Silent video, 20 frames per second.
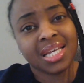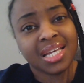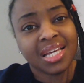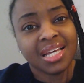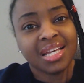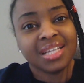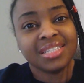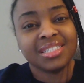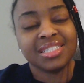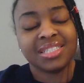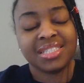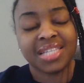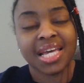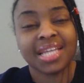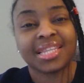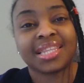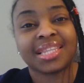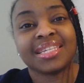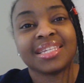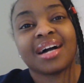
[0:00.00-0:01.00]
just
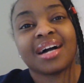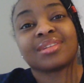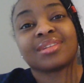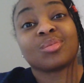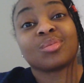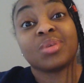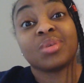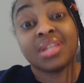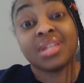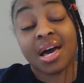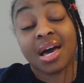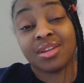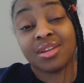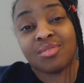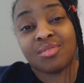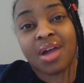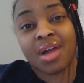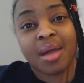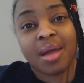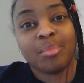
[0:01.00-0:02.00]
knock the wind out of you,
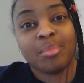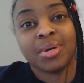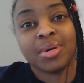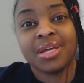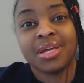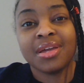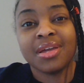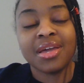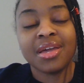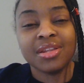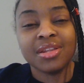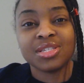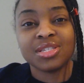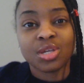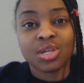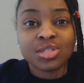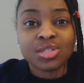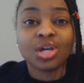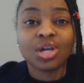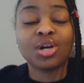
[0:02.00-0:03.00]
right? But it's a
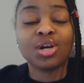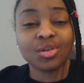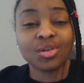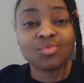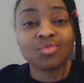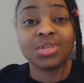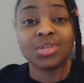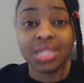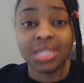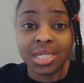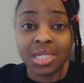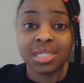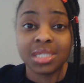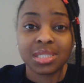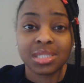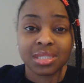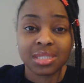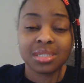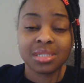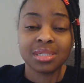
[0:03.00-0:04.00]
good release.
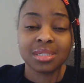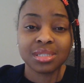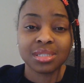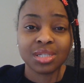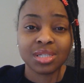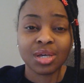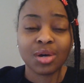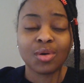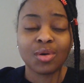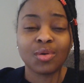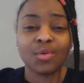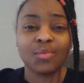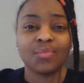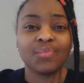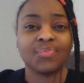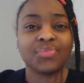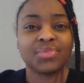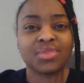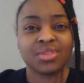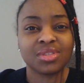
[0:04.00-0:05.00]
So,
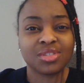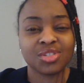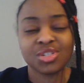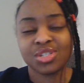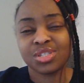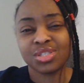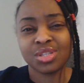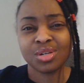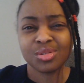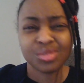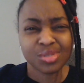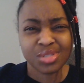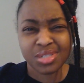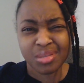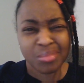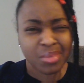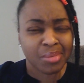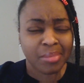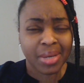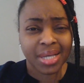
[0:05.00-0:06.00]
just those are some of
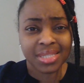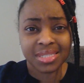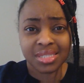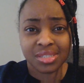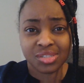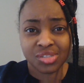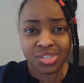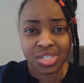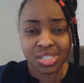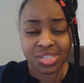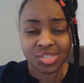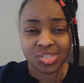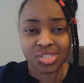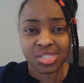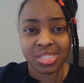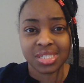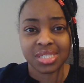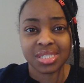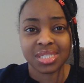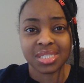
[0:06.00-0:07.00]
my
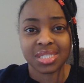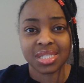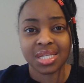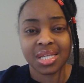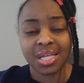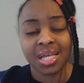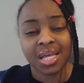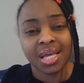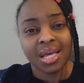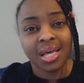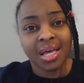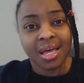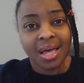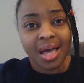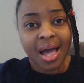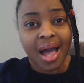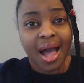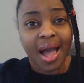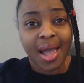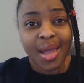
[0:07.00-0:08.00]
suggestions.
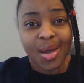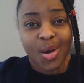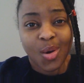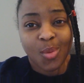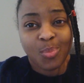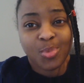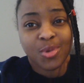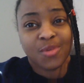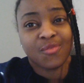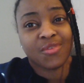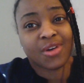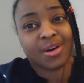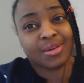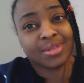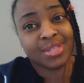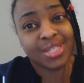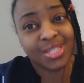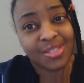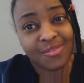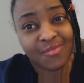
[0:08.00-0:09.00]
I hope you found this
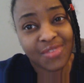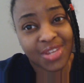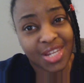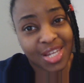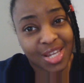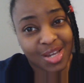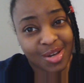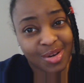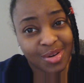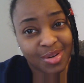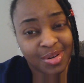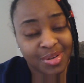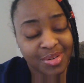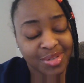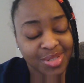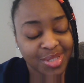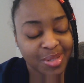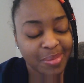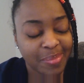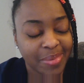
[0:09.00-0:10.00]
video to
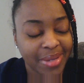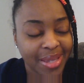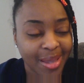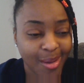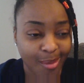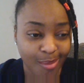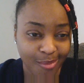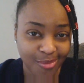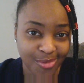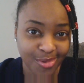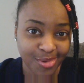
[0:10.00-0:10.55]
be helpful.